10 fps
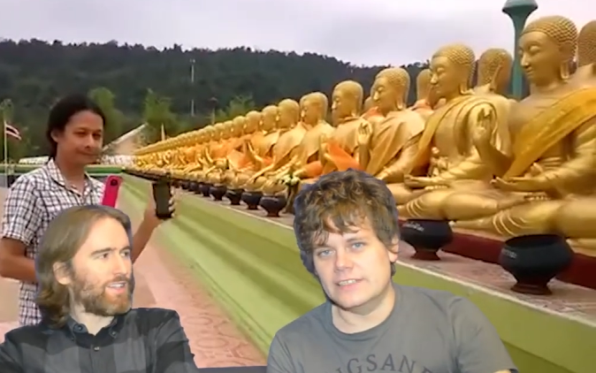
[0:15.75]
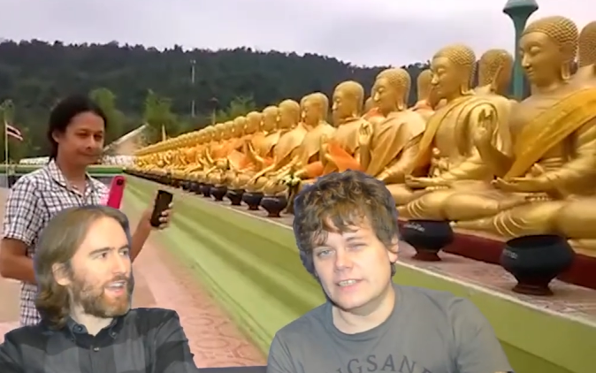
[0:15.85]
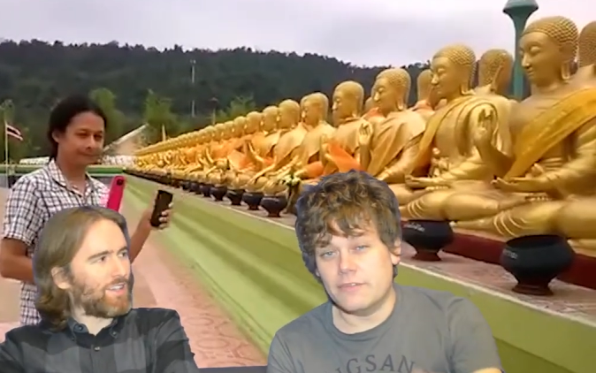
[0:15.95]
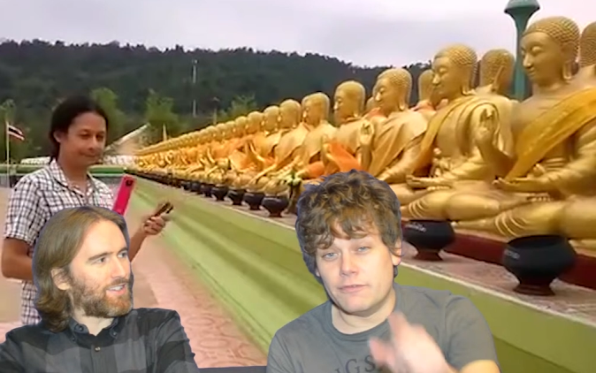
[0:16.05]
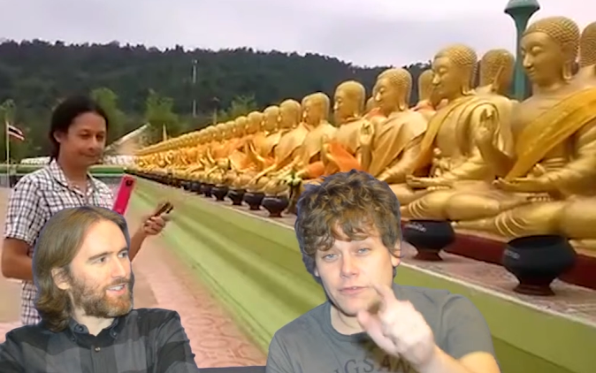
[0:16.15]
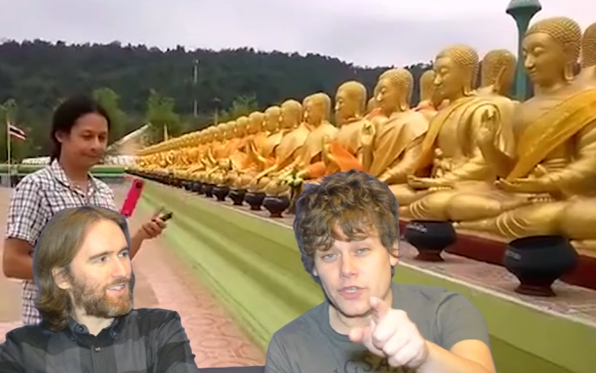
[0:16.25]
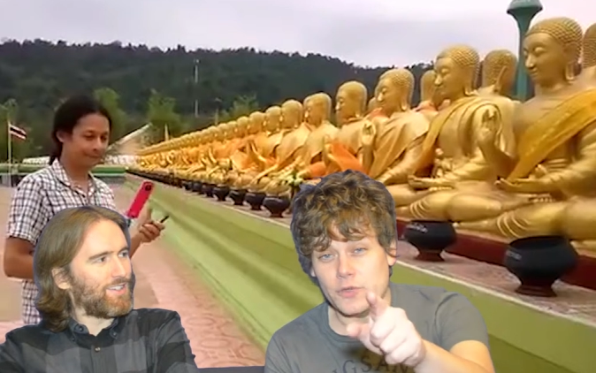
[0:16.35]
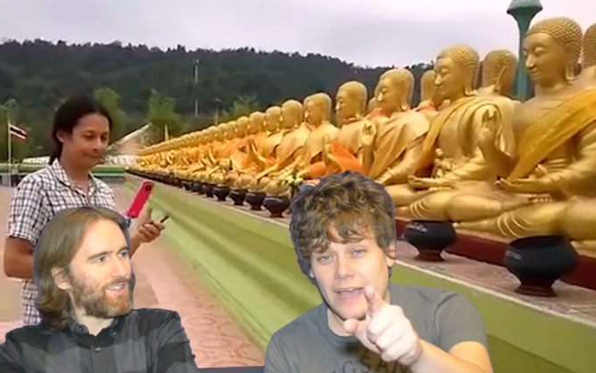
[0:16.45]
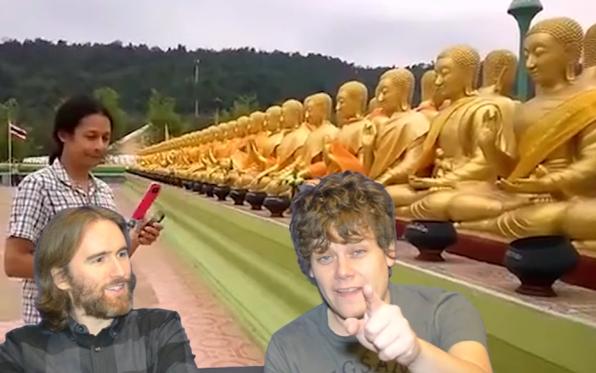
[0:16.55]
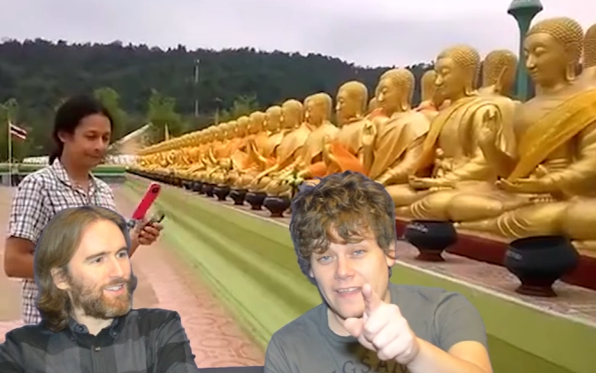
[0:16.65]
Speaker 1: Yes. For
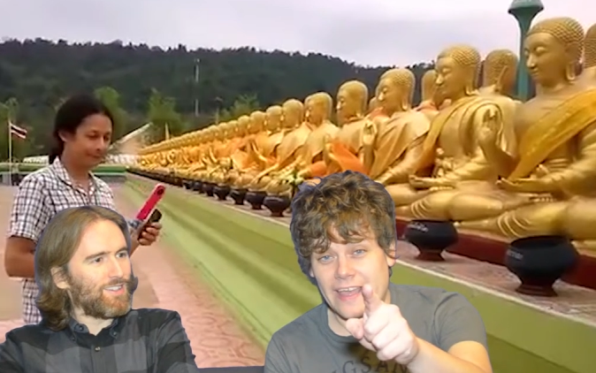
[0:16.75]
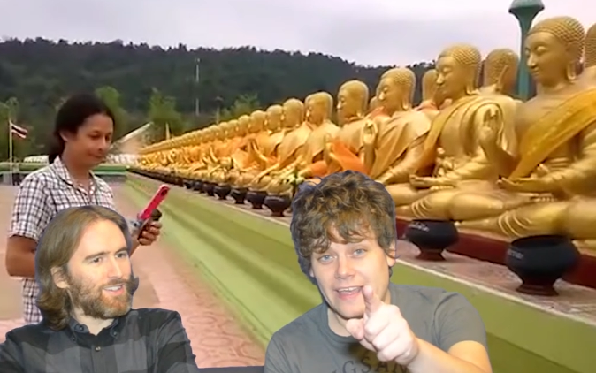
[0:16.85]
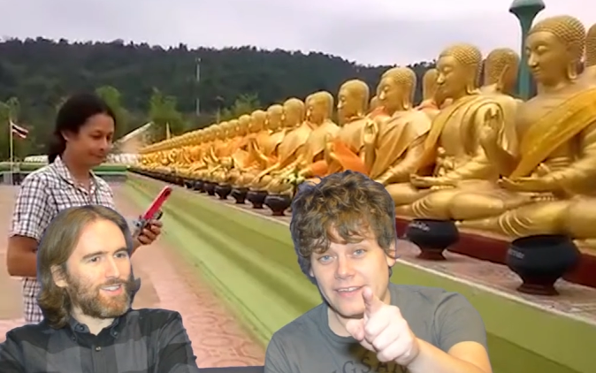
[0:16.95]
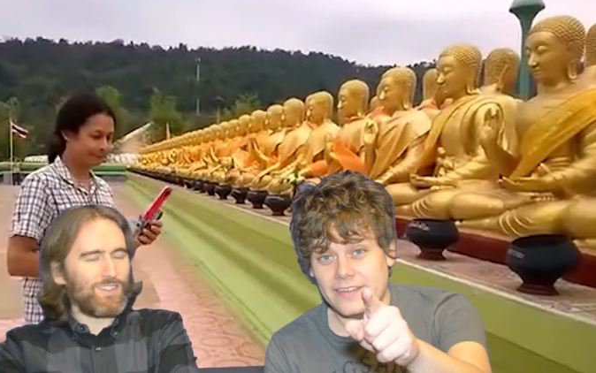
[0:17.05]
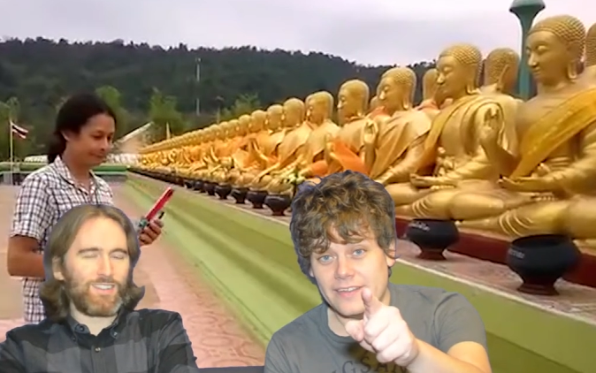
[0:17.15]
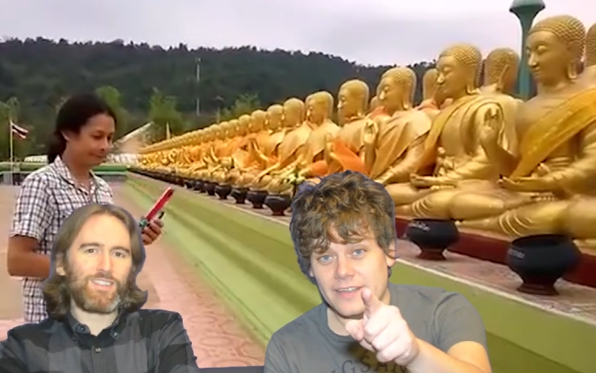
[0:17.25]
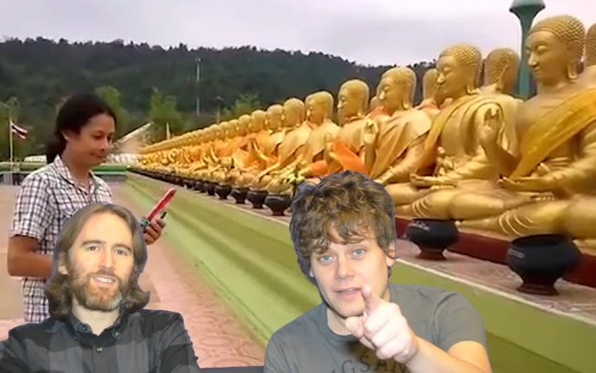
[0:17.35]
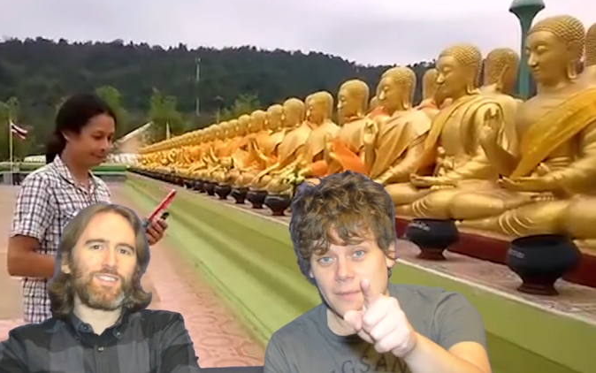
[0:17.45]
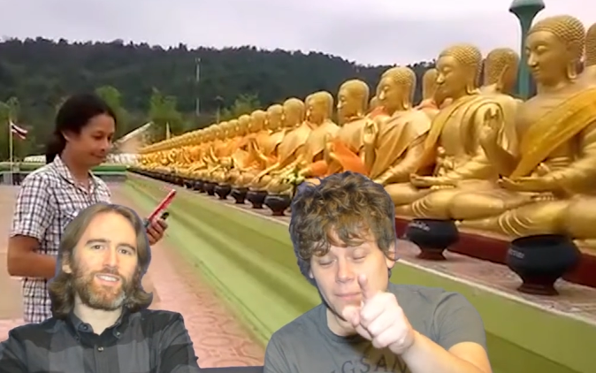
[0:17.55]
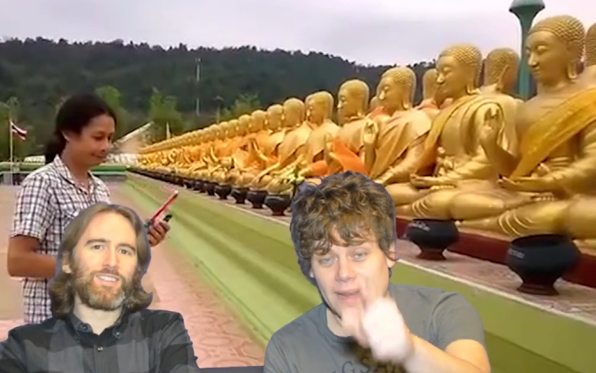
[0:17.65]
you out there
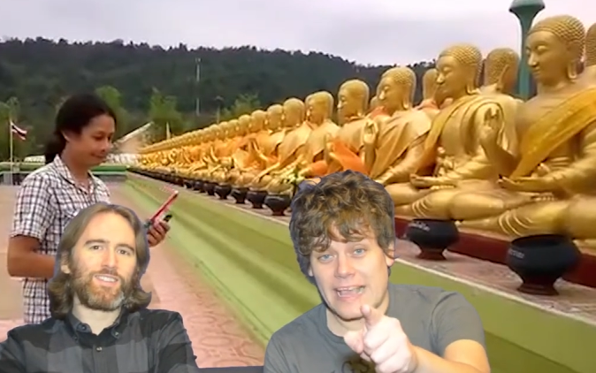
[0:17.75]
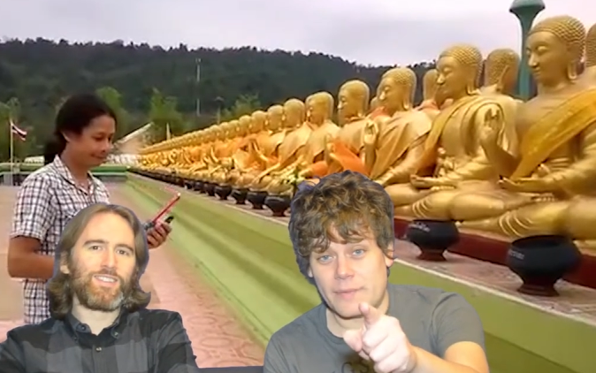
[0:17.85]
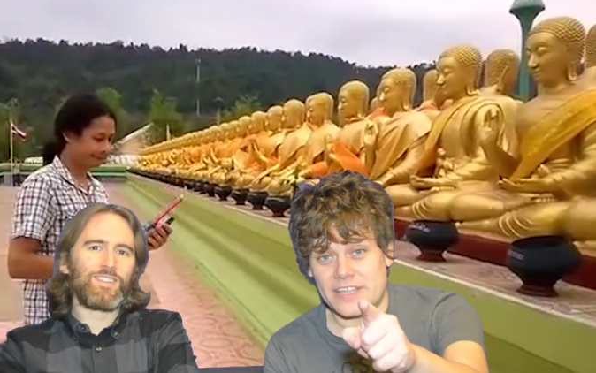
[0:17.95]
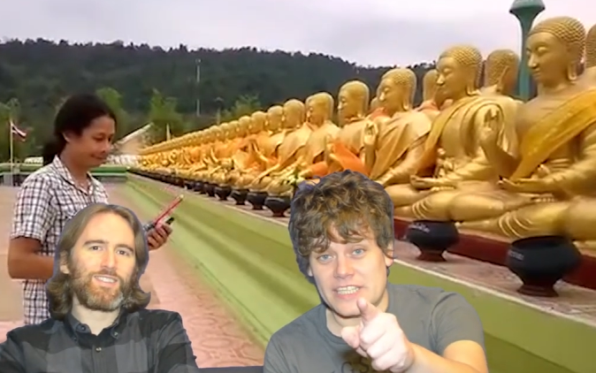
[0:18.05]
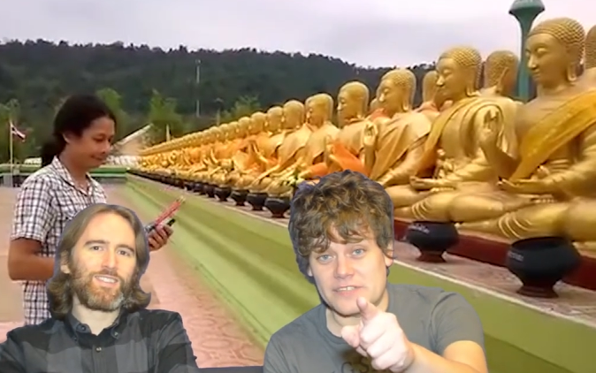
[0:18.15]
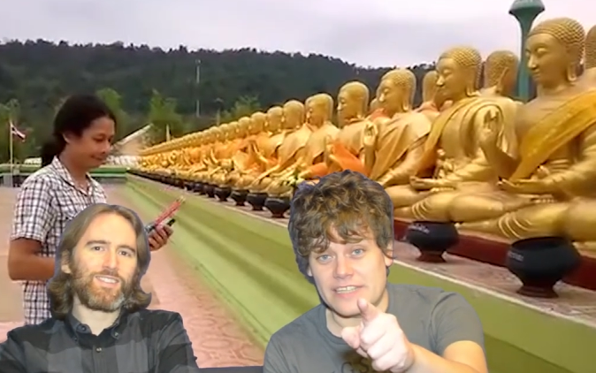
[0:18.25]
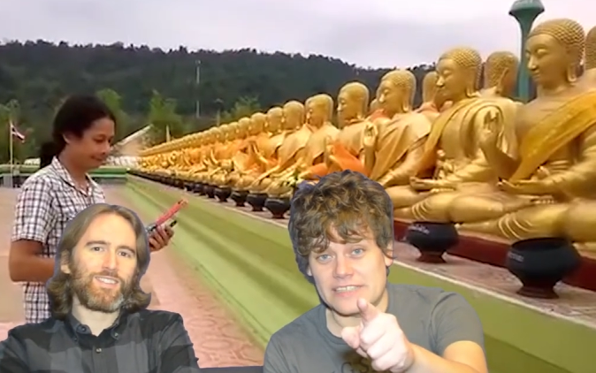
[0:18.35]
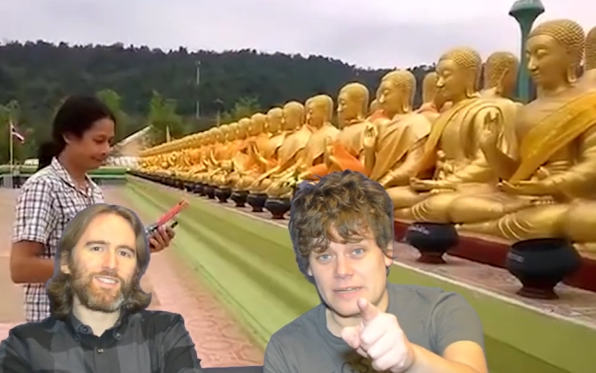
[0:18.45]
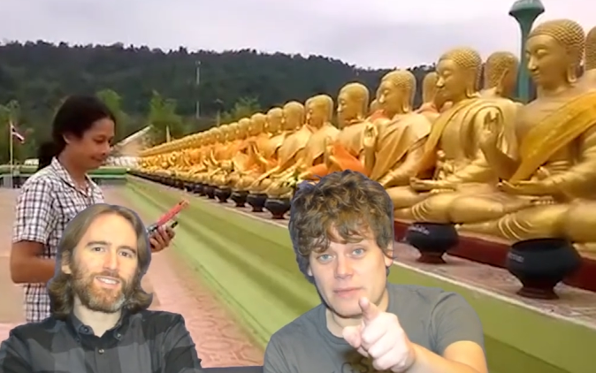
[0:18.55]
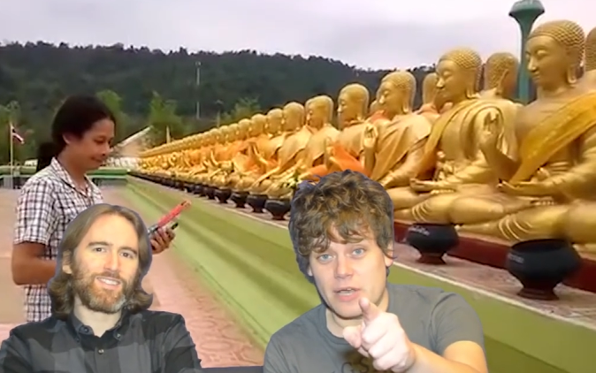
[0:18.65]
playing with these
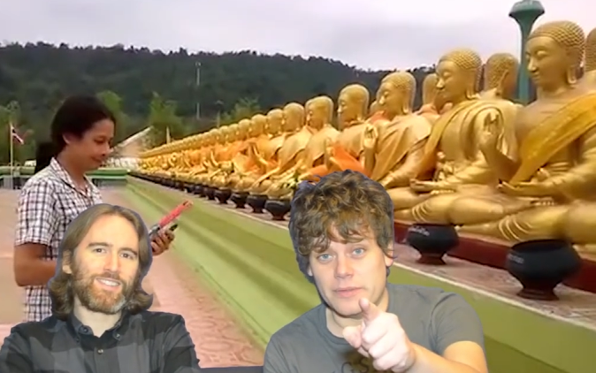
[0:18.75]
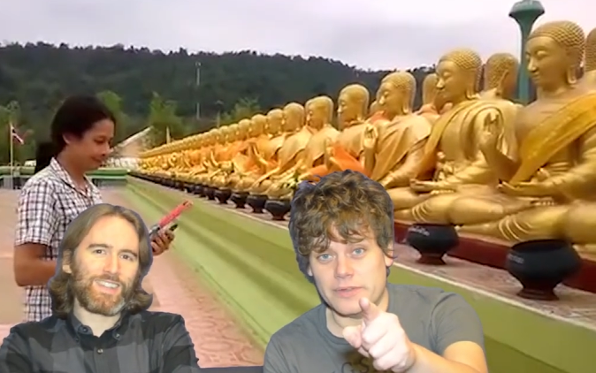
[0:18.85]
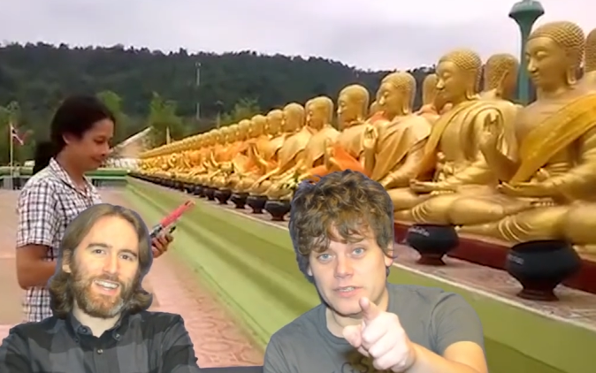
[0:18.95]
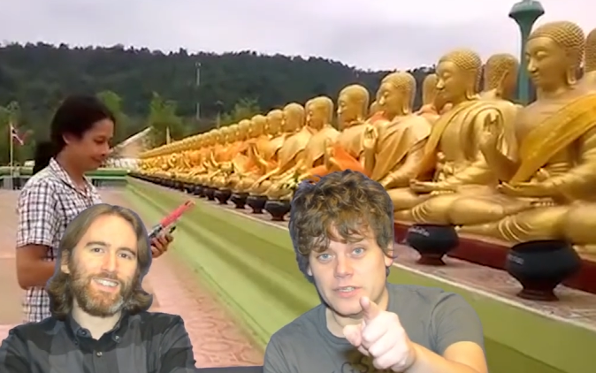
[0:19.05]
things at the moment,